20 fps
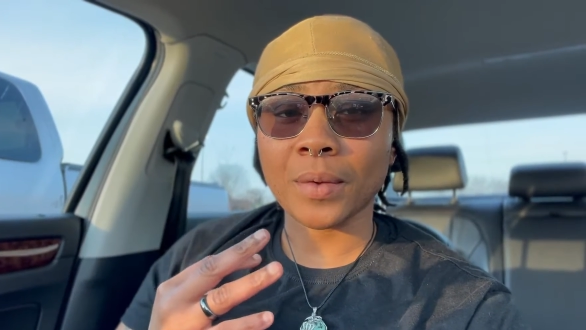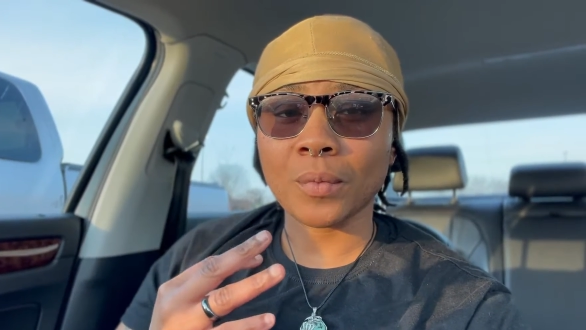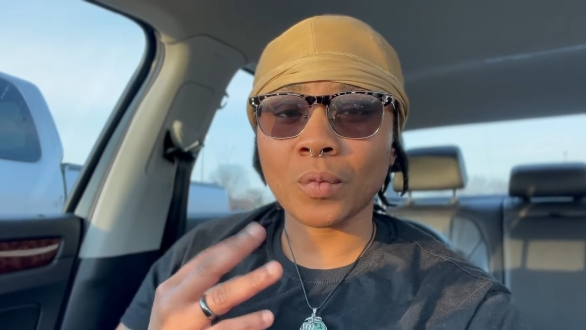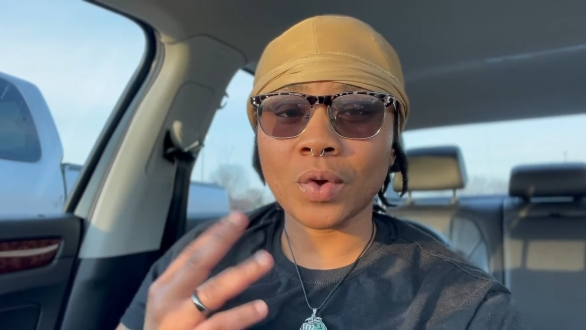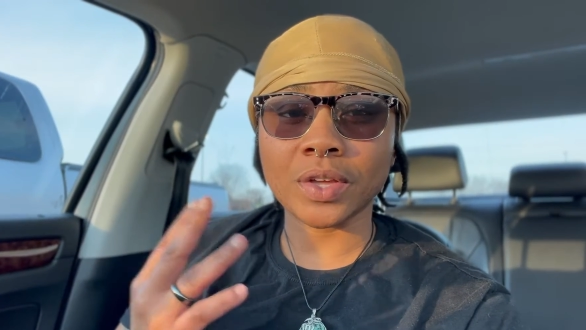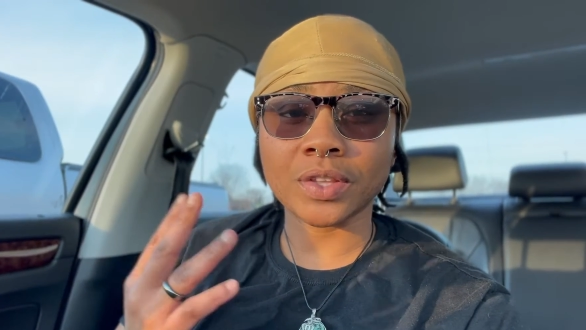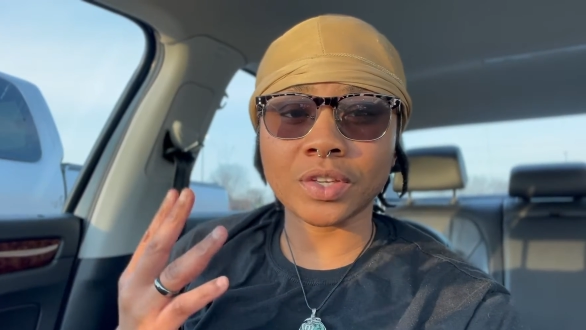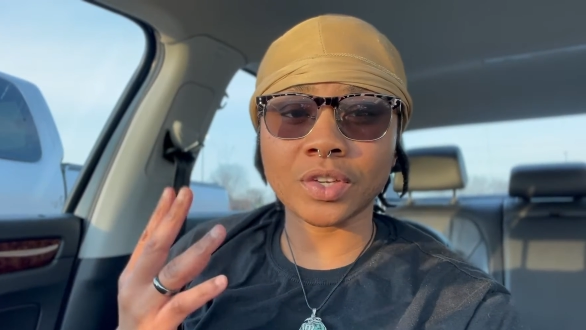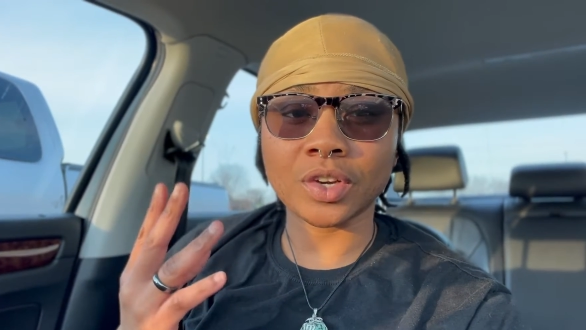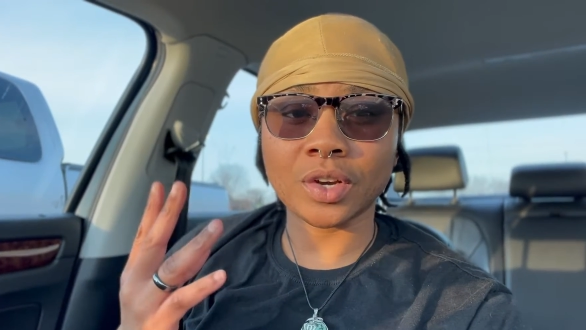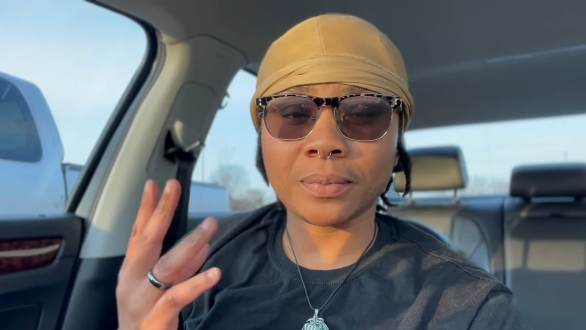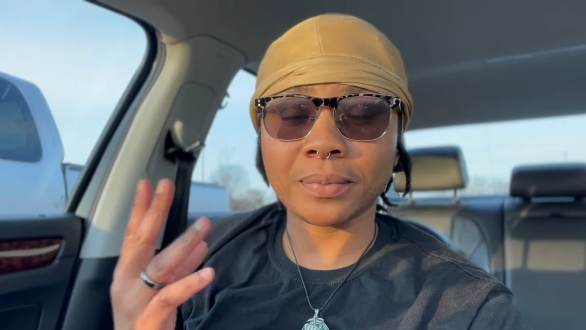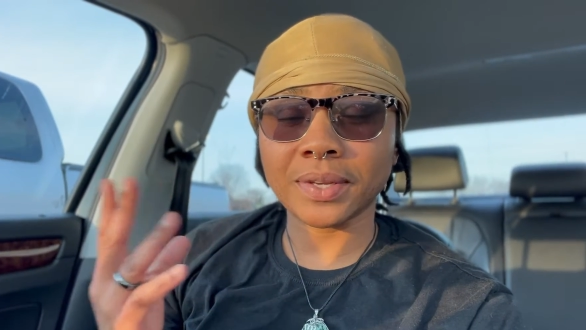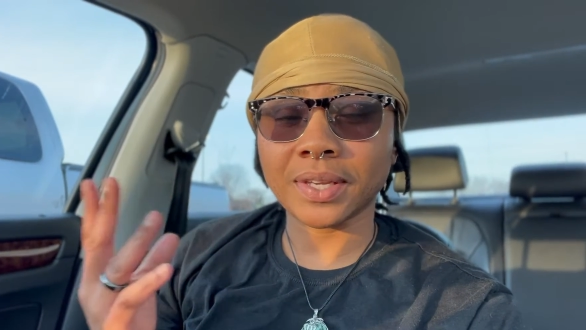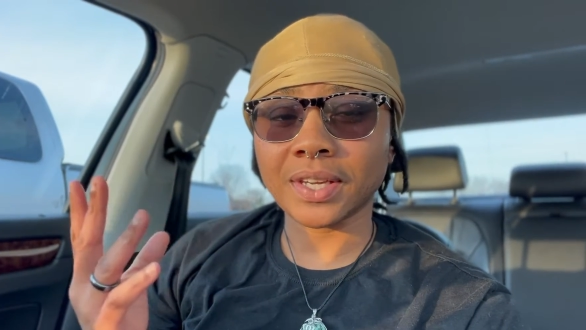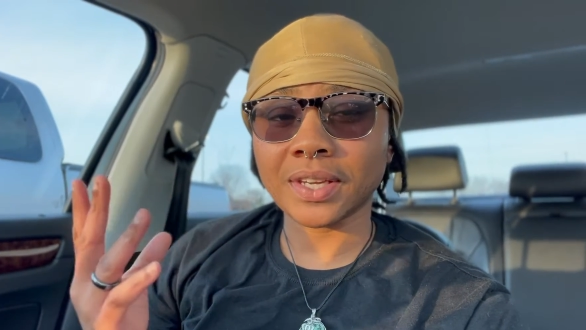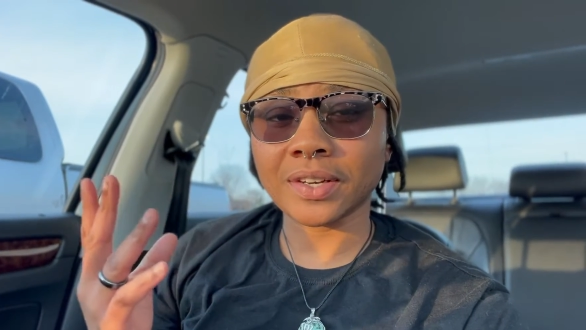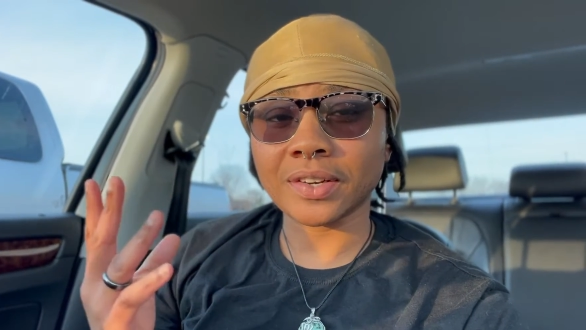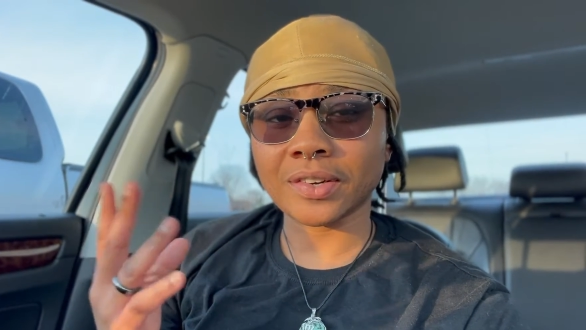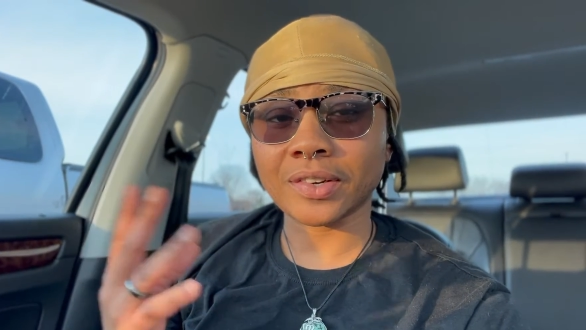Whether you're a
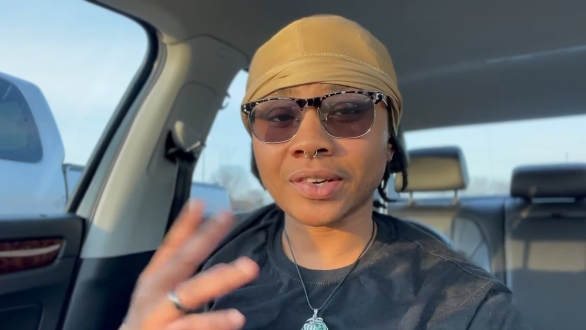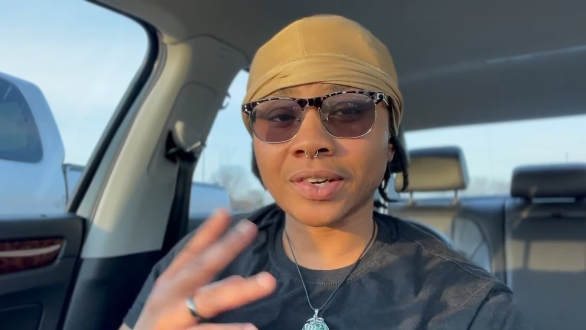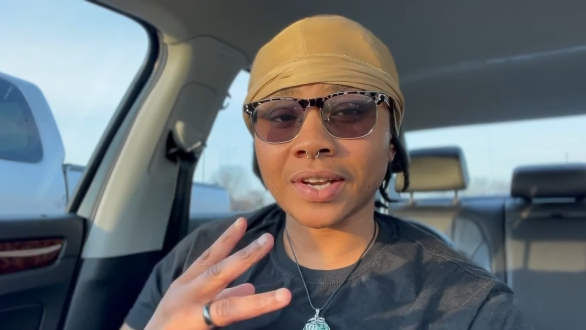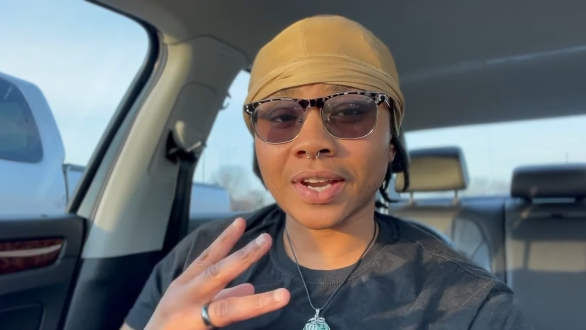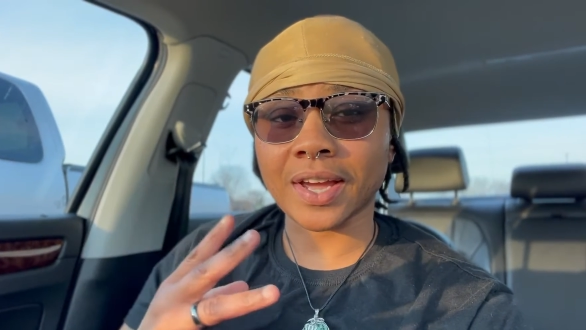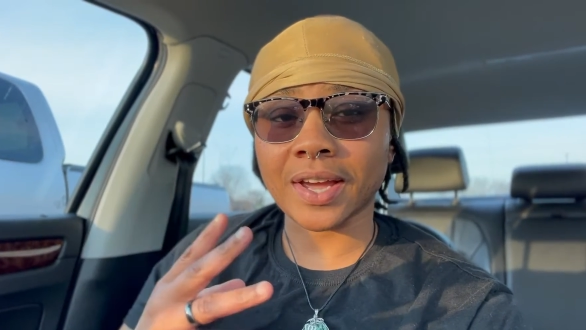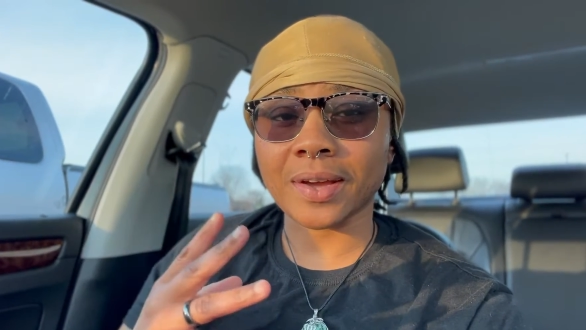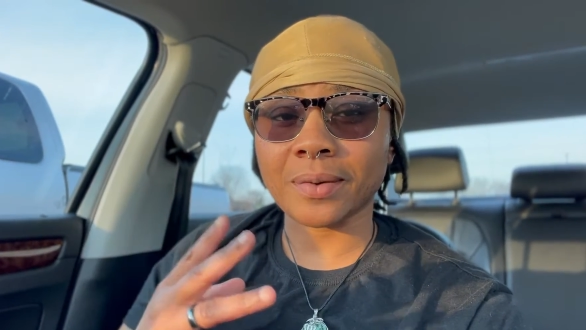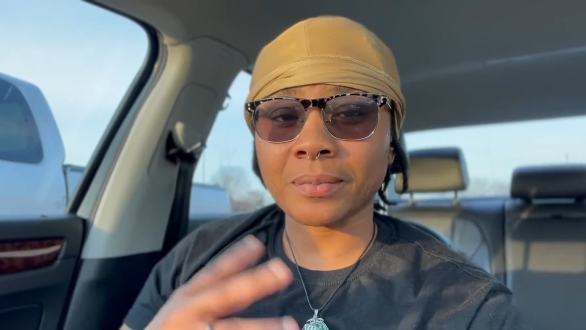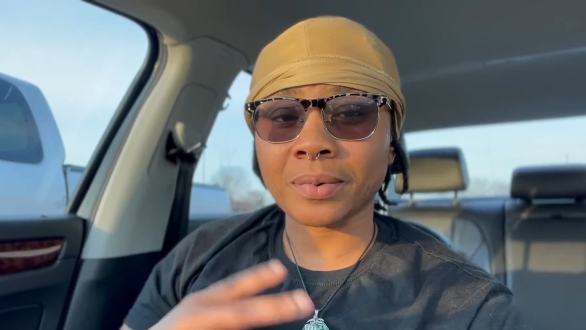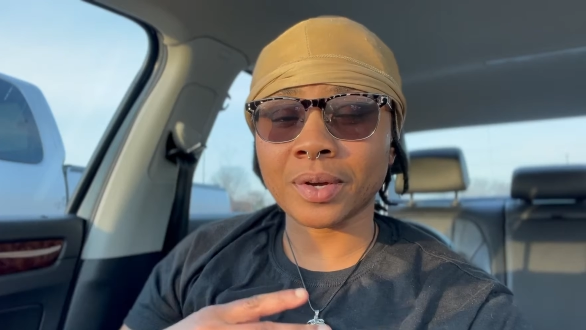beginner or not,